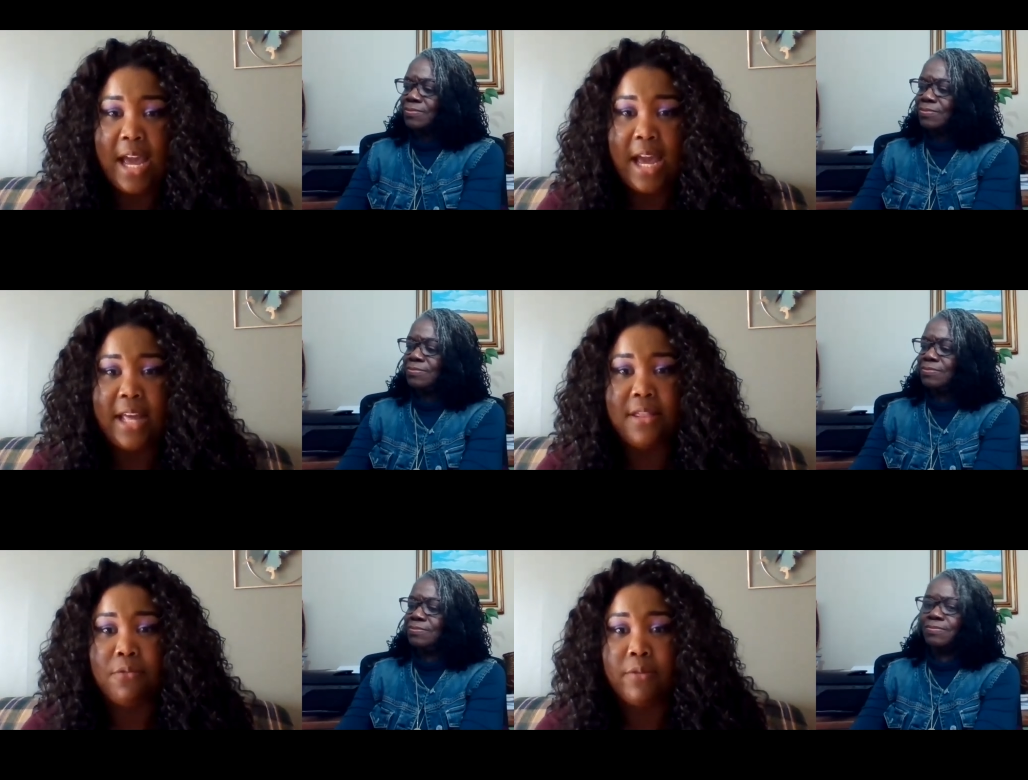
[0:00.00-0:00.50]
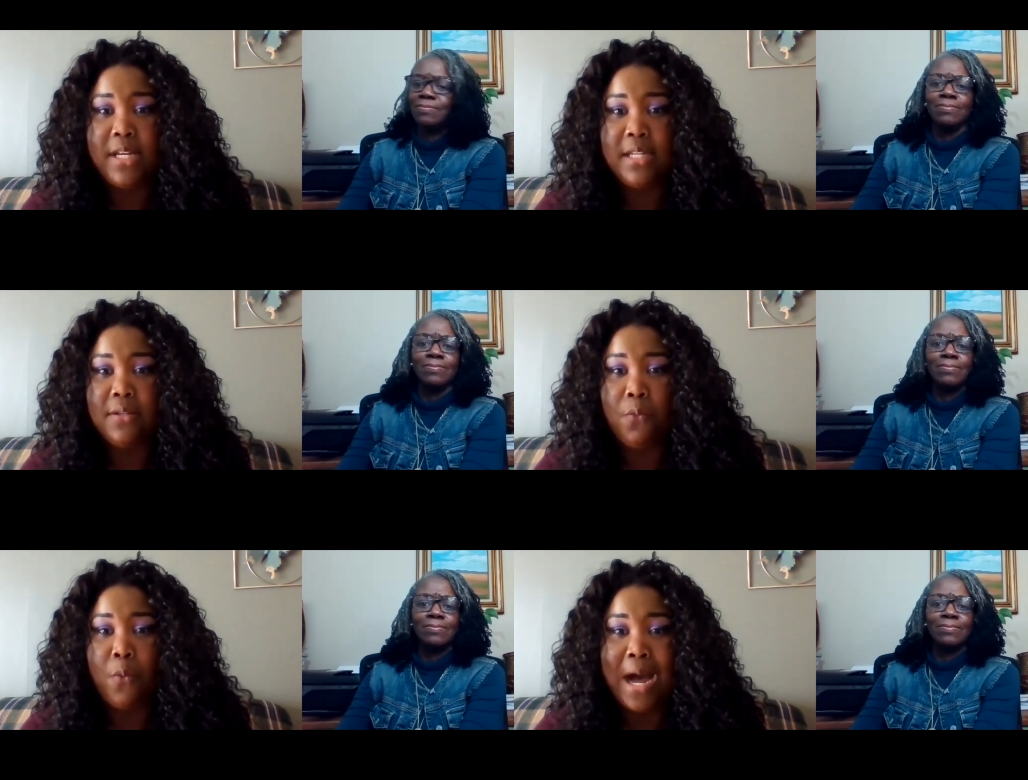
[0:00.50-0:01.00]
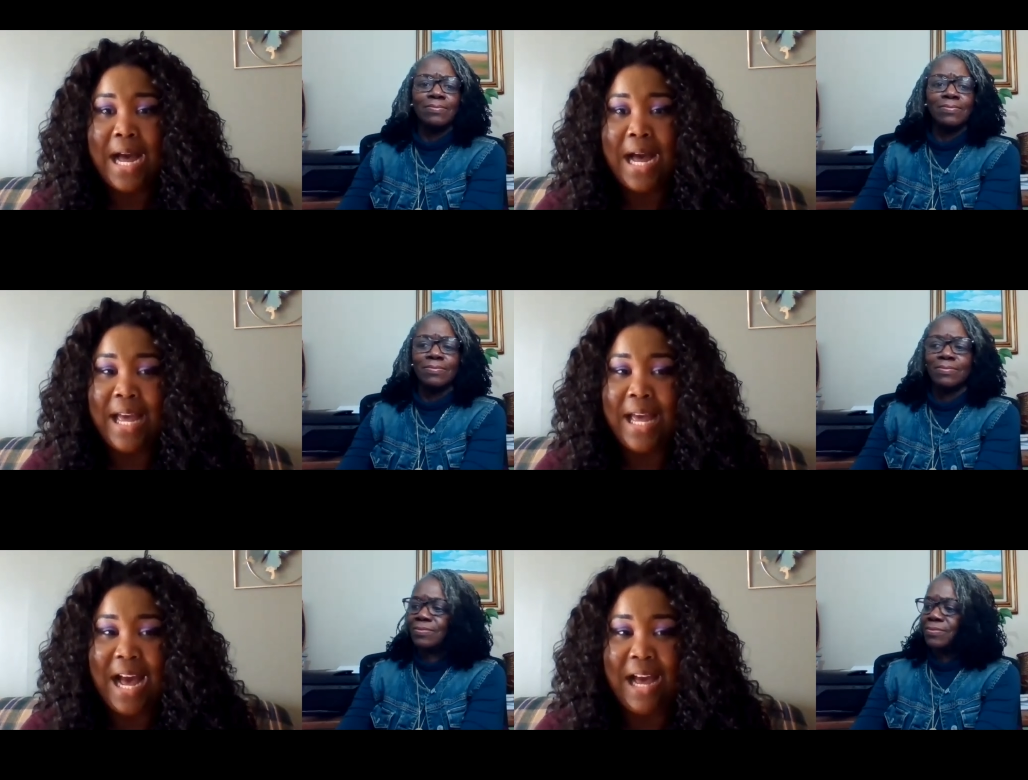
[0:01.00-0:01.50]
Speaker 1: and the reason
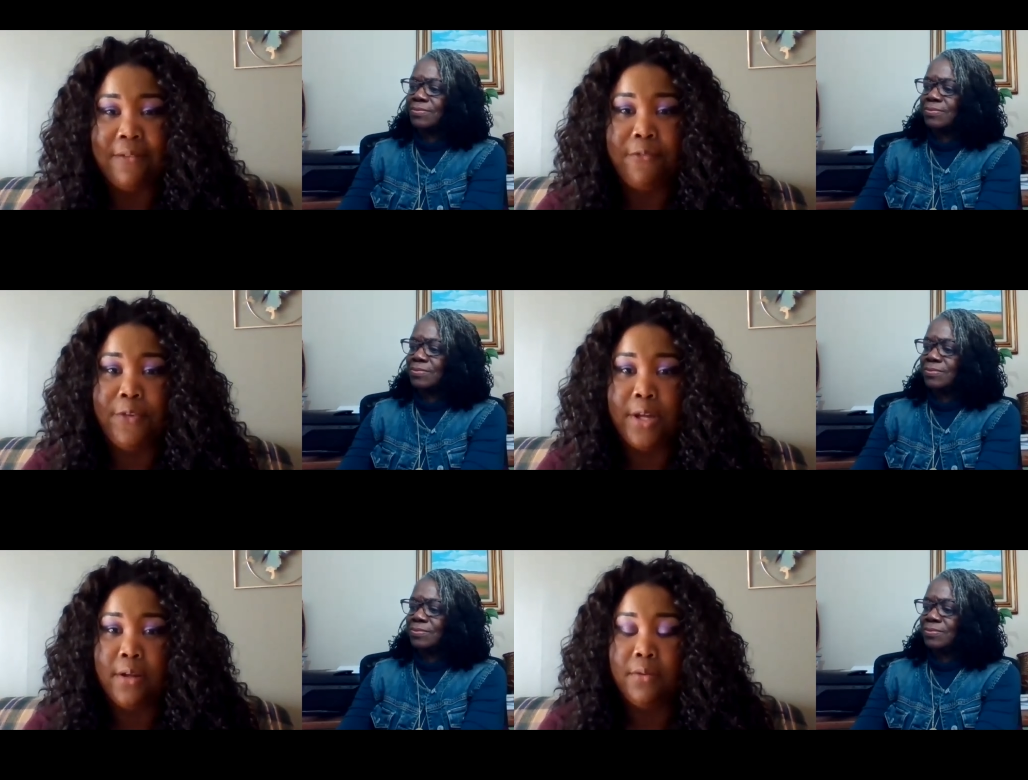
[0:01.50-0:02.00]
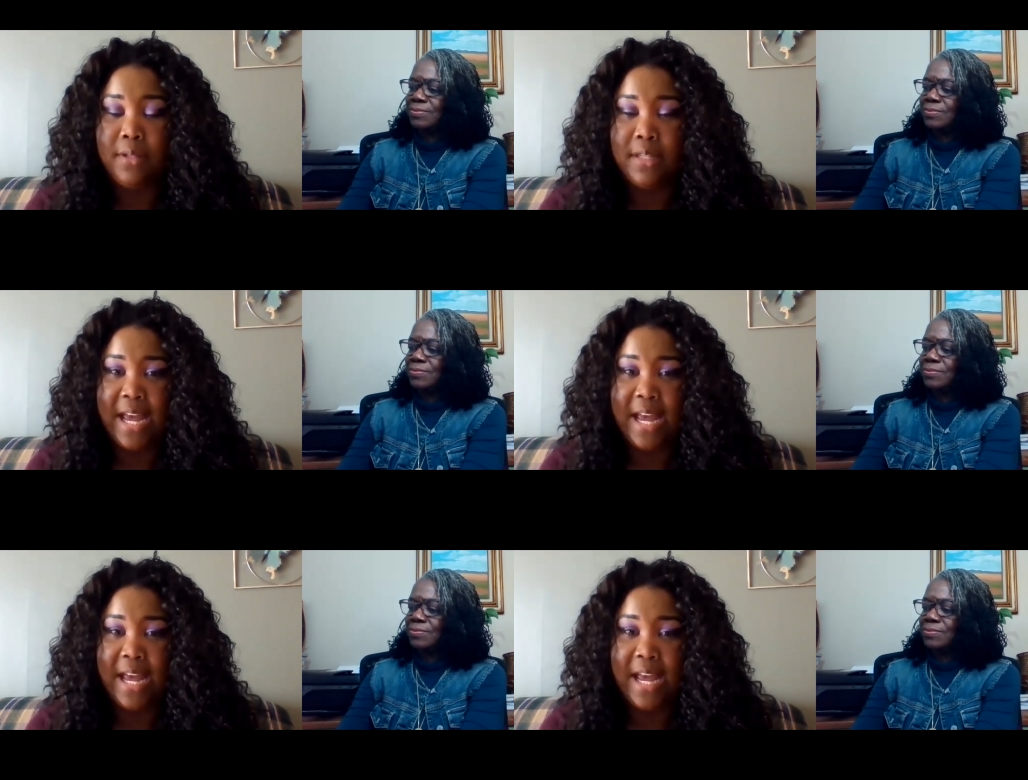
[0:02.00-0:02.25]
why I felt